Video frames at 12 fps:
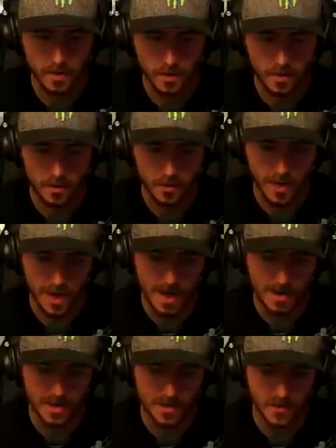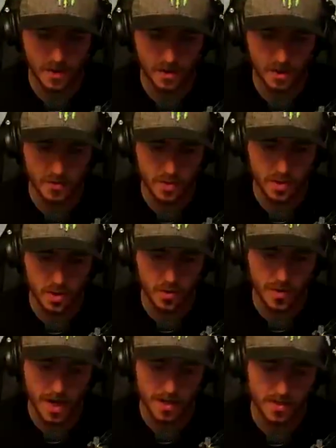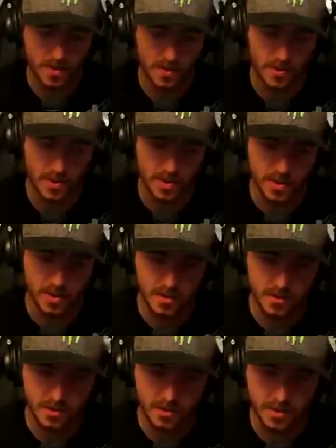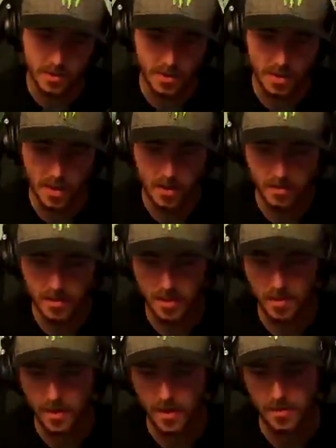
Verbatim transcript: Oh, man, I just fucked up so bad, too, on this turn. I won't talk about it.